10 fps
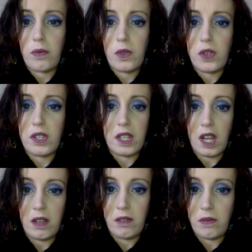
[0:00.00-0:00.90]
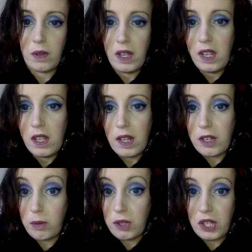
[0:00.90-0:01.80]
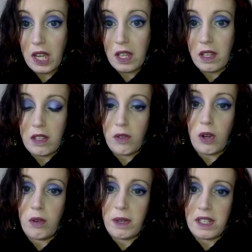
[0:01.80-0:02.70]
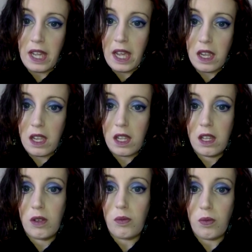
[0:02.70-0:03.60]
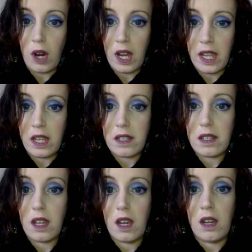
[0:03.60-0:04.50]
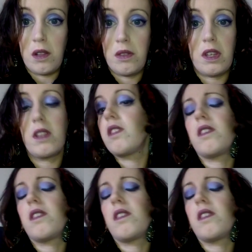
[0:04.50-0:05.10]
just to kind of double check that they've got all my tech right and that